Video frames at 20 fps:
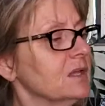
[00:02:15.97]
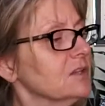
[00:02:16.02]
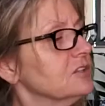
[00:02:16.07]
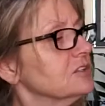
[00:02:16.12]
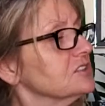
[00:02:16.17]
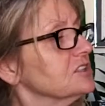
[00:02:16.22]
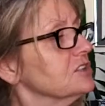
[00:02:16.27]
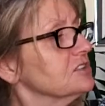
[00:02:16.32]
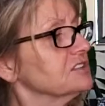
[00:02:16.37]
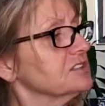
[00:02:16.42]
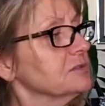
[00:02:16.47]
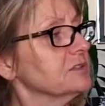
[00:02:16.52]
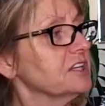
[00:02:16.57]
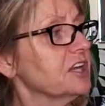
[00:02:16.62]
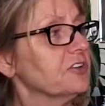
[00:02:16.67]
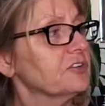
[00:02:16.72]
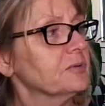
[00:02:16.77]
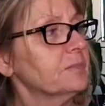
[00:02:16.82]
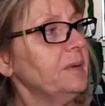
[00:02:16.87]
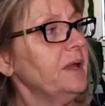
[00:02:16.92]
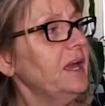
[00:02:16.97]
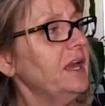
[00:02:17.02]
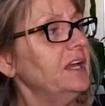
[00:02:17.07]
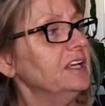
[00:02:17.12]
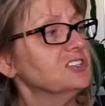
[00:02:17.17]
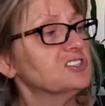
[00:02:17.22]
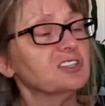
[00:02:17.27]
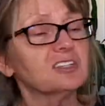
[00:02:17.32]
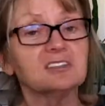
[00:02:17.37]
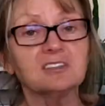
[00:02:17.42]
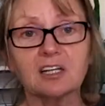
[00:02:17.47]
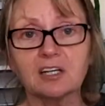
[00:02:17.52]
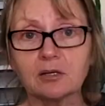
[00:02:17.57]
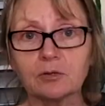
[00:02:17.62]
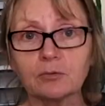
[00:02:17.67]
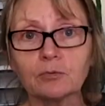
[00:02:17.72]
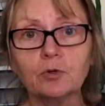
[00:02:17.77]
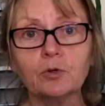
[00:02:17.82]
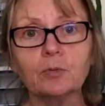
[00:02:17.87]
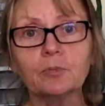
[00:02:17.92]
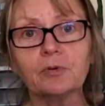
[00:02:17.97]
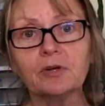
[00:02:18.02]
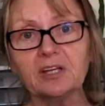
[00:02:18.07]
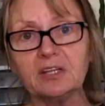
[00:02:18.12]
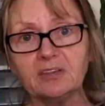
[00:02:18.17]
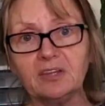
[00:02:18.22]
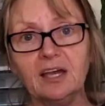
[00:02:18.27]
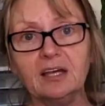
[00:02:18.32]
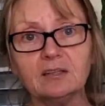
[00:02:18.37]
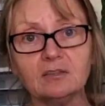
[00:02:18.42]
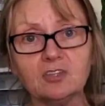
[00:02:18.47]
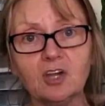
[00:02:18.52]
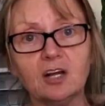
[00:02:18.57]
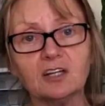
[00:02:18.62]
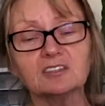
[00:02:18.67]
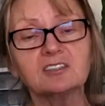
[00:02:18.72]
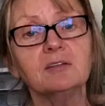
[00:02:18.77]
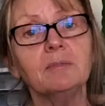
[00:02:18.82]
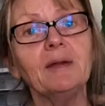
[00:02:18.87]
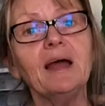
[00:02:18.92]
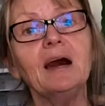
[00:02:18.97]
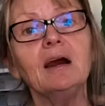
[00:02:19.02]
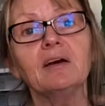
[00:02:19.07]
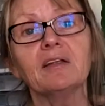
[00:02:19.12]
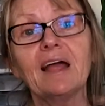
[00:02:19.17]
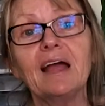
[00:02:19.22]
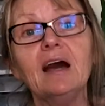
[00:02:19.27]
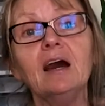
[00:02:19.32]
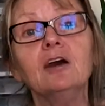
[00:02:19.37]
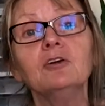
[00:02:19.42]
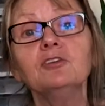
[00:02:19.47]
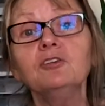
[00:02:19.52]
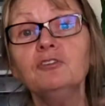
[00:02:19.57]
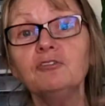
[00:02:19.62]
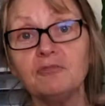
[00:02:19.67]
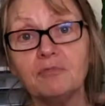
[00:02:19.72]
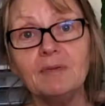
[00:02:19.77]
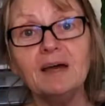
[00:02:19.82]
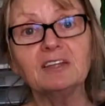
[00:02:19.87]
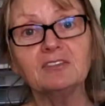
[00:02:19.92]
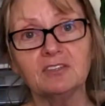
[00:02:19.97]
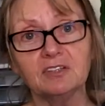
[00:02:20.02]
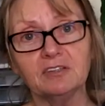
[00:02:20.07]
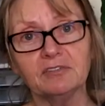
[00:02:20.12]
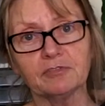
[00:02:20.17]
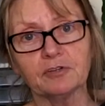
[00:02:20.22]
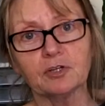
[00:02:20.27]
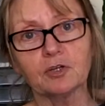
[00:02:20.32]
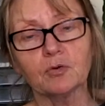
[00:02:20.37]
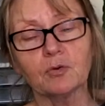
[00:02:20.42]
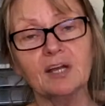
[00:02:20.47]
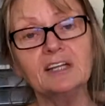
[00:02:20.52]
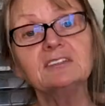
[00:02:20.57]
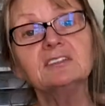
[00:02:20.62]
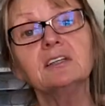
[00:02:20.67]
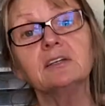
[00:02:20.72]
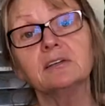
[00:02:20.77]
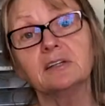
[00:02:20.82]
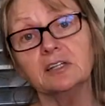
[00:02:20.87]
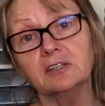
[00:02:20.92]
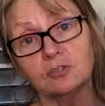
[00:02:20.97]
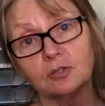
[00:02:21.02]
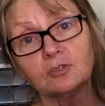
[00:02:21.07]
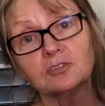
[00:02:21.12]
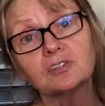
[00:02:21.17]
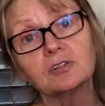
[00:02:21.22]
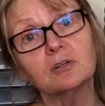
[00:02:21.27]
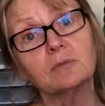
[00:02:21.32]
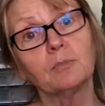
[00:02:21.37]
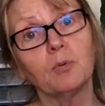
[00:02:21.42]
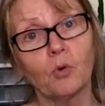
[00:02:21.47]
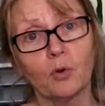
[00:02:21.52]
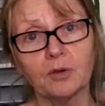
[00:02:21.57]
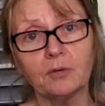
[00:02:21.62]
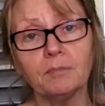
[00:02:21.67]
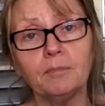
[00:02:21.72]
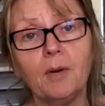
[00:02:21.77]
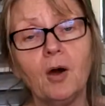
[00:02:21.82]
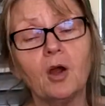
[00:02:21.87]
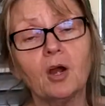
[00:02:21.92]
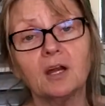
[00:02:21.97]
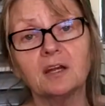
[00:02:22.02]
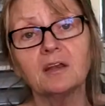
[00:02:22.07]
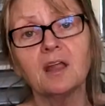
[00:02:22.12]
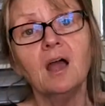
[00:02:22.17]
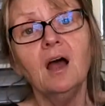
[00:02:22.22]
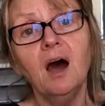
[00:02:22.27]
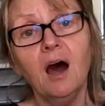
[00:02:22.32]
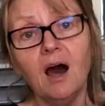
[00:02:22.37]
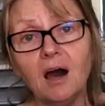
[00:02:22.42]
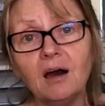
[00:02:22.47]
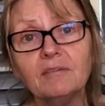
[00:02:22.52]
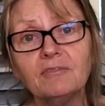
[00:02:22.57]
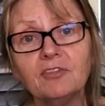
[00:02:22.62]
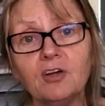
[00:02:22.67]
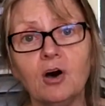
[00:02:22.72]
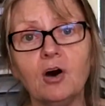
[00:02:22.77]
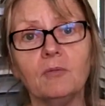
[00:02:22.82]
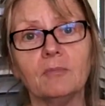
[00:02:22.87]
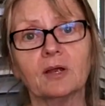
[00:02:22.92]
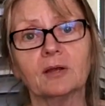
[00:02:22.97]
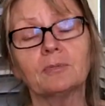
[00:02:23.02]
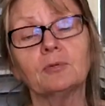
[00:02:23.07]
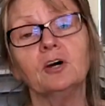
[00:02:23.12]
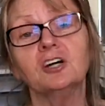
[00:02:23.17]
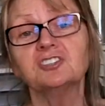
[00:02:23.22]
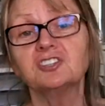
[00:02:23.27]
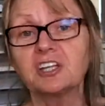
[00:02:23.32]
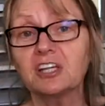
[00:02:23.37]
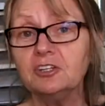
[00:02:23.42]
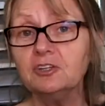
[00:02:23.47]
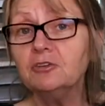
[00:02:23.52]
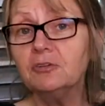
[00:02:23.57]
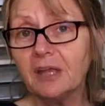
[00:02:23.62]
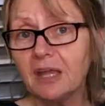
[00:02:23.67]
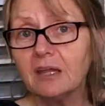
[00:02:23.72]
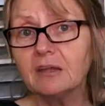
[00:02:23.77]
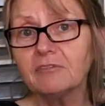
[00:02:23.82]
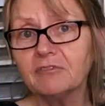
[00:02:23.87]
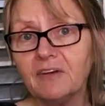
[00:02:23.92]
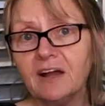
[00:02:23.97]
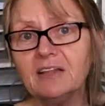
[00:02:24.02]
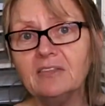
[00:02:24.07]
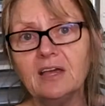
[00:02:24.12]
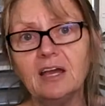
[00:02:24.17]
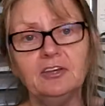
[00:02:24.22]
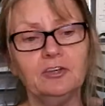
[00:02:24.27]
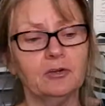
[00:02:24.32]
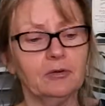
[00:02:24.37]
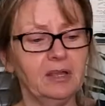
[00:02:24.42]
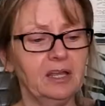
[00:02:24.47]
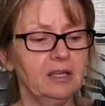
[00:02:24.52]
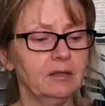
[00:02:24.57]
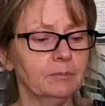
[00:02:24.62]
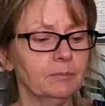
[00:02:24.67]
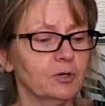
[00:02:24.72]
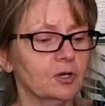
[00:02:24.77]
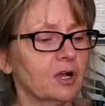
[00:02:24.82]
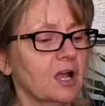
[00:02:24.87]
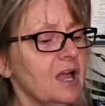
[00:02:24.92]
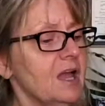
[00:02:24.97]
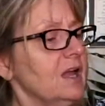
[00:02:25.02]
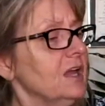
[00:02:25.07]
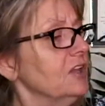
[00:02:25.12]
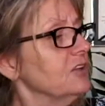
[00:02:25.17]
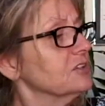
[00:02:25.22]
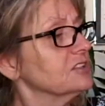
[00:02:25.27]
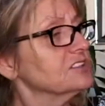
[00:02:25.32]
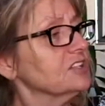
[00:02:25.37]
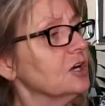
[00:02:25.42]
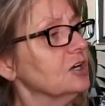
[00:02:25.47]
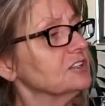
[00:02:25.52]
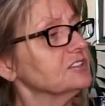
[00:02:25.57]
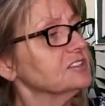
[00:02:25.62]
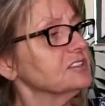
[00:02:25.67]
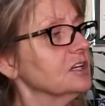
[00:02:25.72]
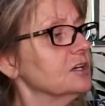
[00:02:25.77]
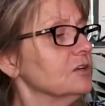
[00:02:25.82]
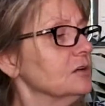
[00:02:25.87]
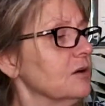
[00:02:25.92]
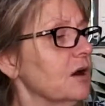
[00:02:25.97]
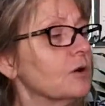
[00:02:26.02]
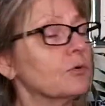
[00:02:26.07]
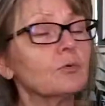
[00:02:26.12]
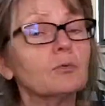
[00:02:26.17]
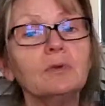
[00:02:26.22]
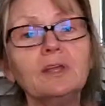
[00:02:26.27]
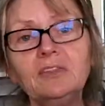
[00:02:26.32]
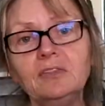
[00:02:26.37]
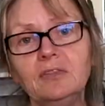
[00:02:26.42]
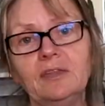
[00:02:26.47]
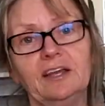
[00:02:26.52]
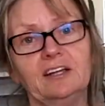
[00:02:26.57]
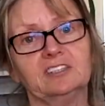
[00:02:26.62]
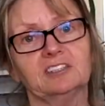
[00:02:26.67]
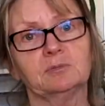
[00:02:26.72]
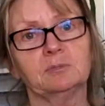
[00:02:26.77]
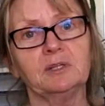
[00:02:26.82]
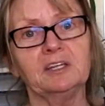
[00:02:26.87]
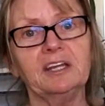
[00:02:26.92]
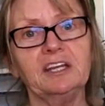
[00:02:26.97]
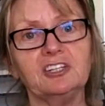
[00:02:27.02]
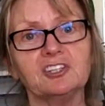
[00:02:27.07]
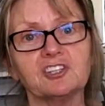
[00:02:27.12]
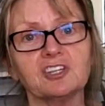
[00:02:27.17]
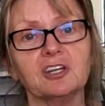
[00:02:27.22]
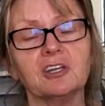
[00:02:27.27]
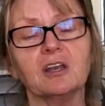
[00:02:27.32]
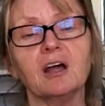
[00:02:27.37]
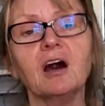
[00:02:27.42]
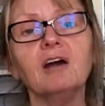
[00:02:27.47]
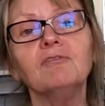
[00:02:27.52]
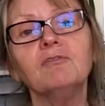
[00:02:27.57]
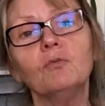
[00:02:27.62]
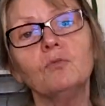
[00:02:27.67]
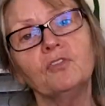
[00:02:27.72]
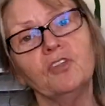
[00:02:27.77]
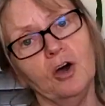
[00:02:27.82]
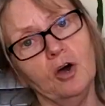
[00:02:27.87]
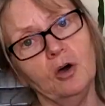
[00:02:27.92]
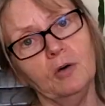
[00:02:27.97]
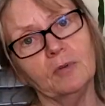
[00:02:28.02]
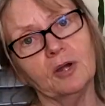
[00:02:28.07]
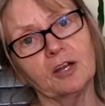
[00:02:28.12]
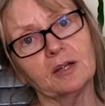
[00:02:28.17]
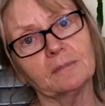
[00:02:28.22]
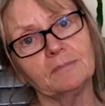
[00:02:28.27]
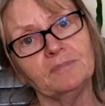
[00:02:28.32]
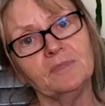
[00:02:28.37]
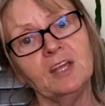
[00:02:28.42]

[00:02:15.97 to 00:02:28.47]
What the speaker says: There's also another page that's like a rubric that talks about how you've met the different criteria. Those are an important part of the Hallmark project, and you can find that in your handbook. And there's also a written explanation of the Hallmark.